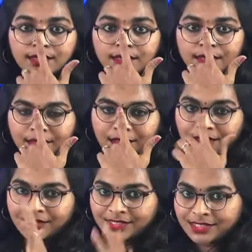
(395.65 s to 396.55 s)
Is this
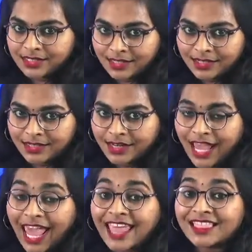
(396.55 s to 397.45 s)
clear? And
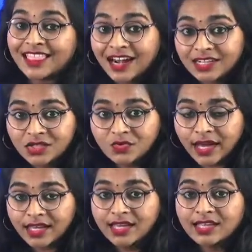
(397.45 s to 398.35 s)
that is why
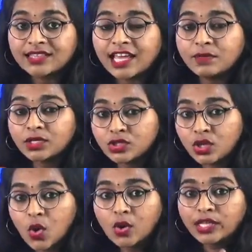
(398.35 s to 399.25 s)
they'll be
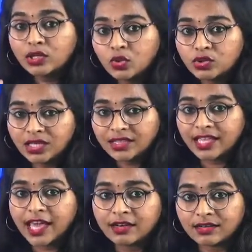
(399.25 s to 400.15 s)
slowly losing
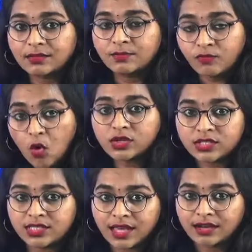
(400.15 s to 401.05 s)
their force
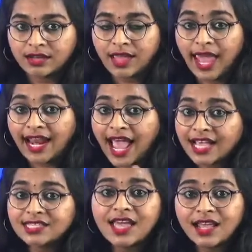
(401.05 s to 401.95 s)
there. And as
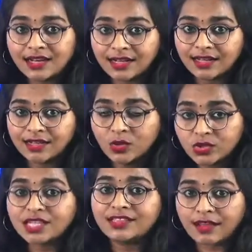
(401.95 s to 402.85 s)
they are
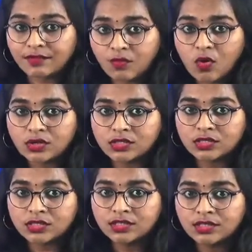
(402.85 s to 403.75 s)
losing their force,
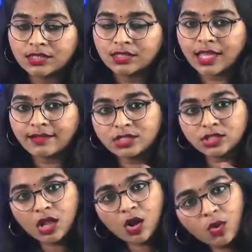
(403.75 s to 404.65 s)
they will
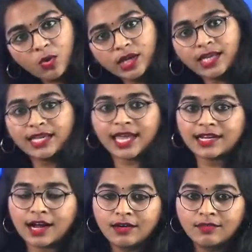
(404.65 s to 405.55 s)
slowly get
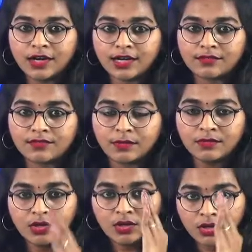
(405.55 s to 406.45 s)
converted from
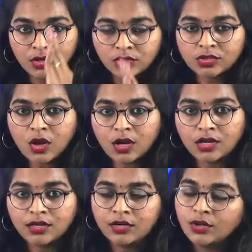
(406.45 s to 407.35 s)
solid
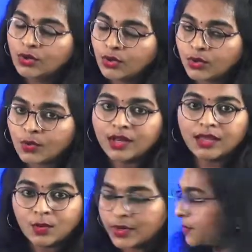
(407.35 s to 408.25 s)
to a liquid.